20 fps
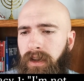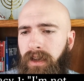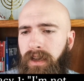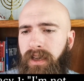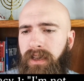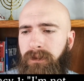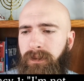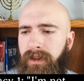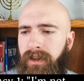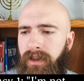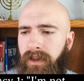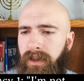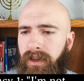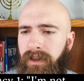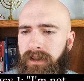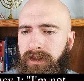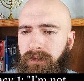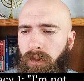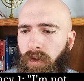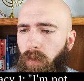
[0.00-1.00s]
is
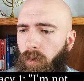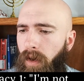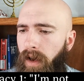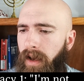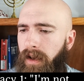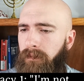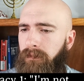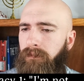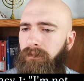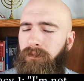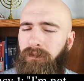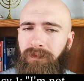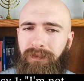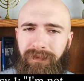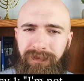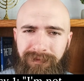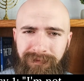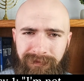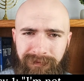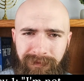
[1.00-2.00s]
because, well,
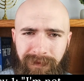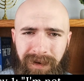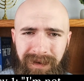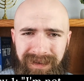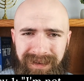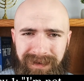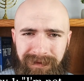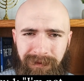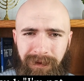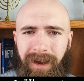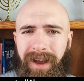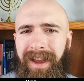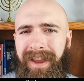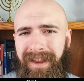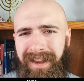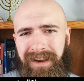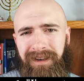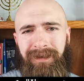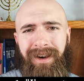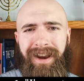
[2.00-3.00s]

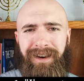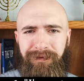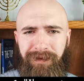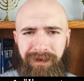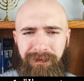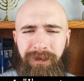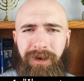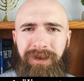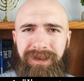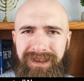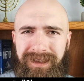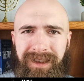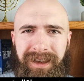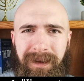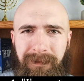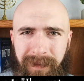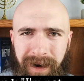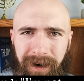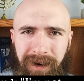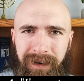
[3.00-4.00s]
I interact with
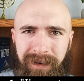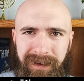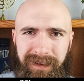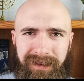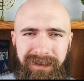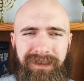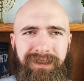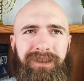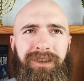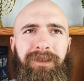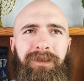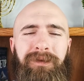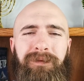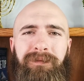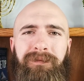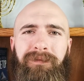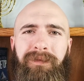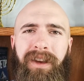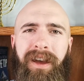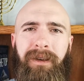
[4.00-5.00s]
mostly Americans. So
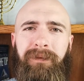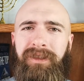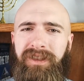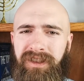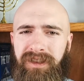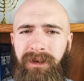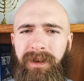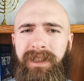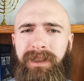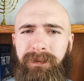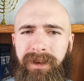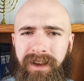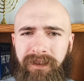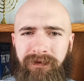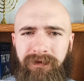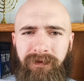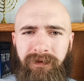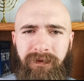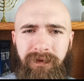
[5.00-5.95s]
I'm just going to speak